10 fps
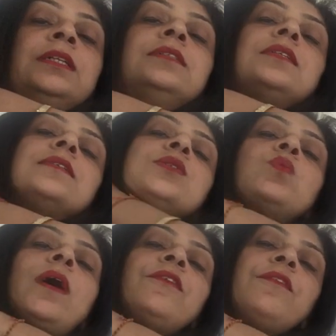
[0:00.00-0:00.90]
This is
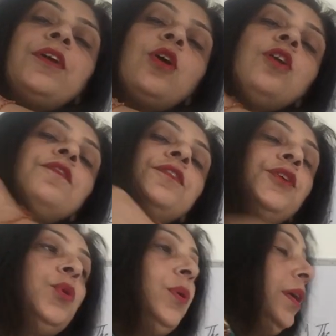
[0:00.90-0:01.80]
one way of
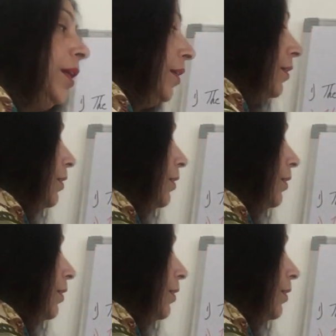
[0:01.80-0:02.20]
doing it.